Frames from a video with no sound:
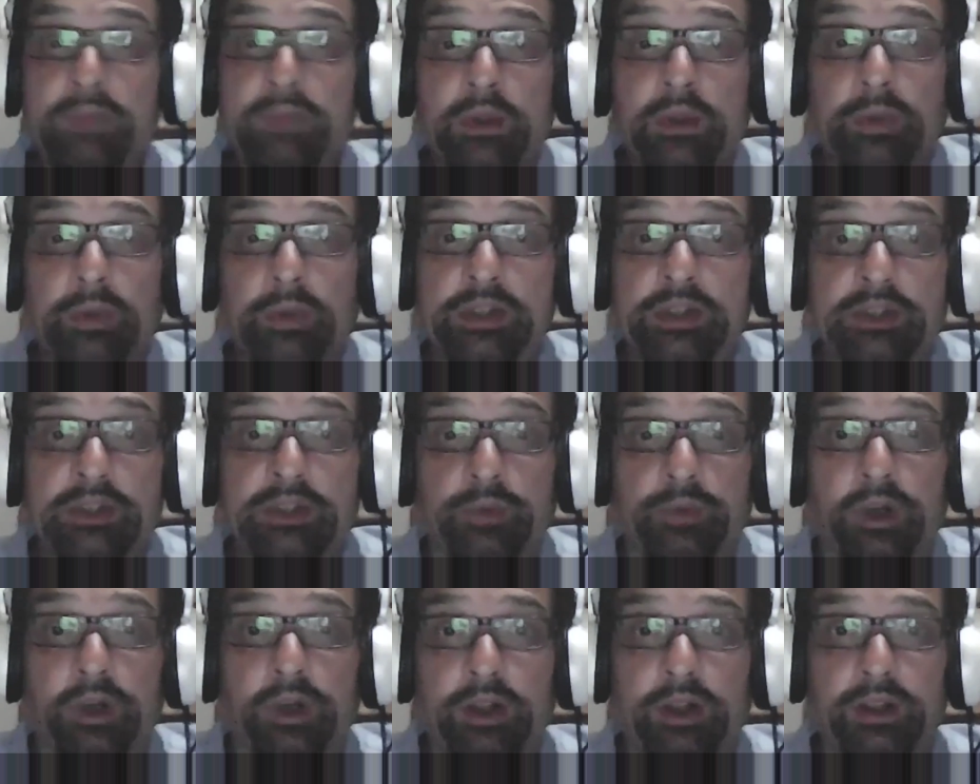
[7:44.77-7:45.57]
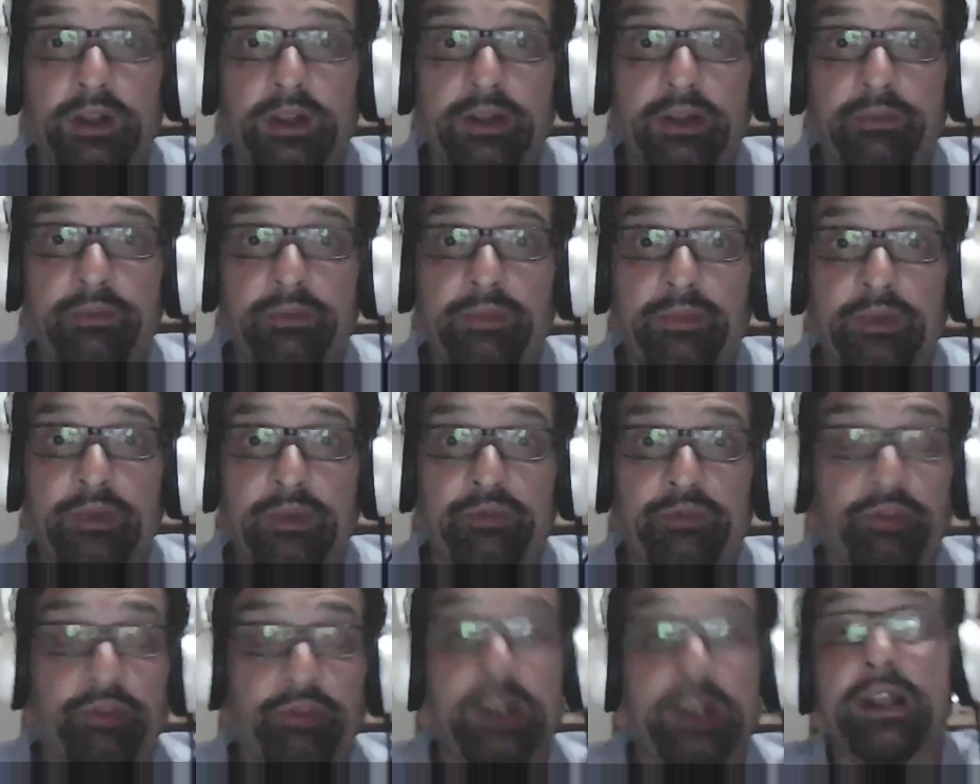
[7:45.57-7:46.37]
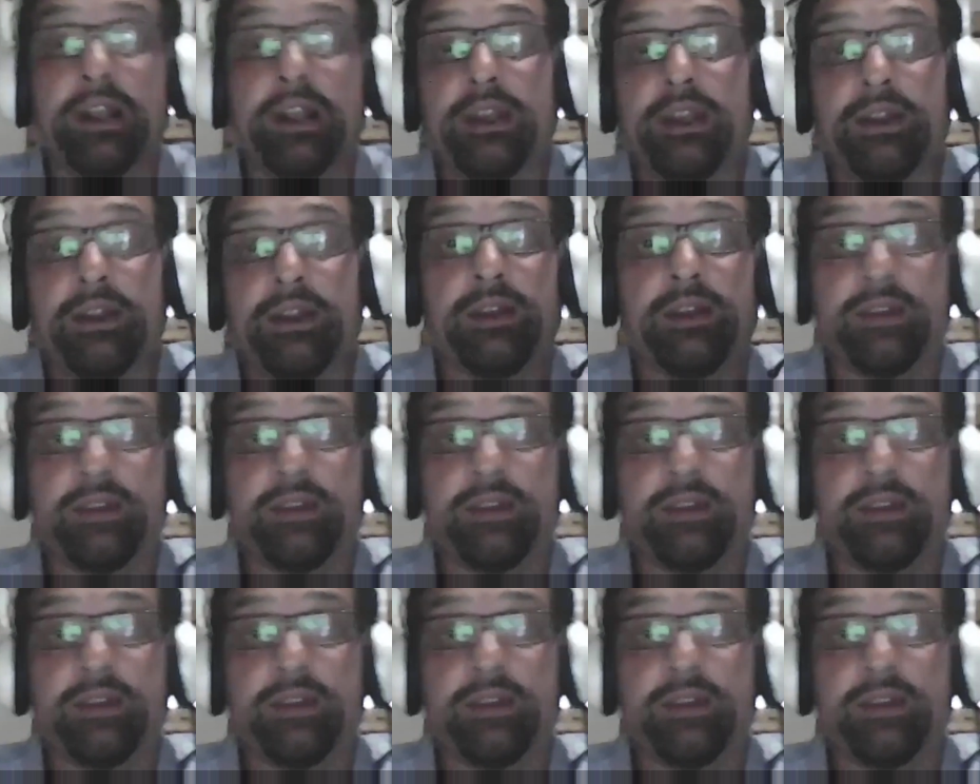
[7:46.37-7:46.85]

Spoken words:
which is what really is.